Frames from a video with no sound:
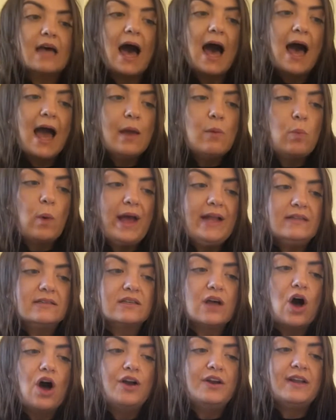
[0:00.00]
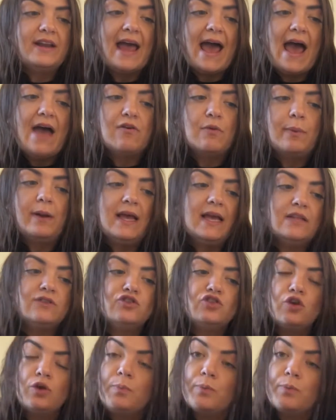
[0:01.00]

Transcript: I went on an aeroplane to